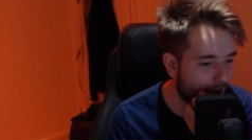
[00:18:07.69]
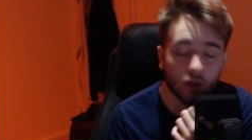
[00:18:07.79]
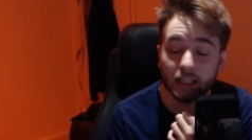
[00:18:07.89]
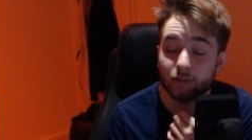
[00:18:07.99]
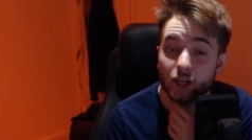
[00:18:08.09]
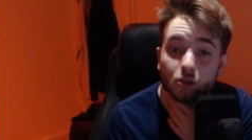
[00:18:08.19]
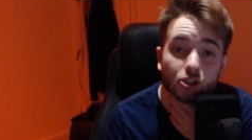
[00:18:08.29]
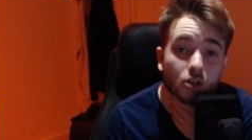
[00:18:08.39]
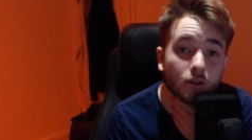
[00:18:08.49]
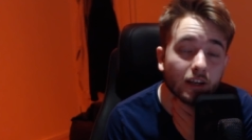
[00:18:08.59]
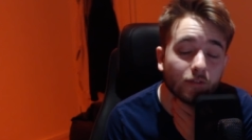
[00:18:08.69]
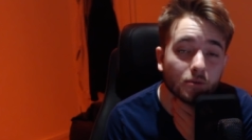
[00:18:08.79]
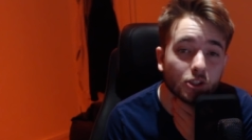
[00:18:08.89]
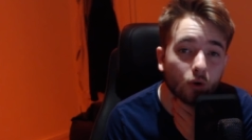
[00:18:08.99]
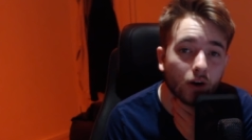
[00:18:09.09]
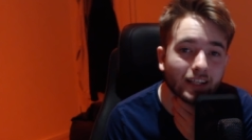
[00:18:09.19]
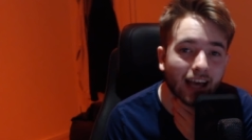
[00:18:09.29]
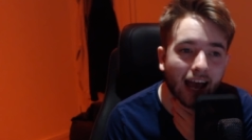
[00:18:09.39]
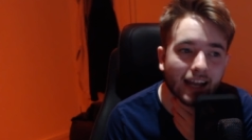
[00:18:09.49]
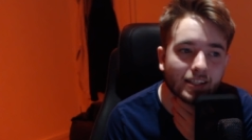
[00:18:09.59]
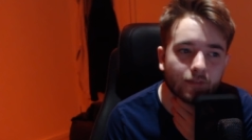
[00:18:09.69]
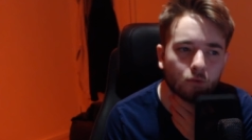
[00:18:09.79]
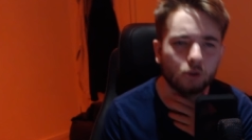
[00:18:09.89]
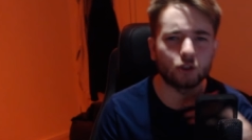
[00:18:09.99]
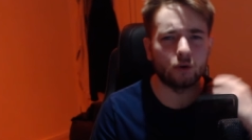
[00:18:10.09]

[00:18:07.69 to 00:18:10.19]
Like the video too if you enjoyed, and if you want to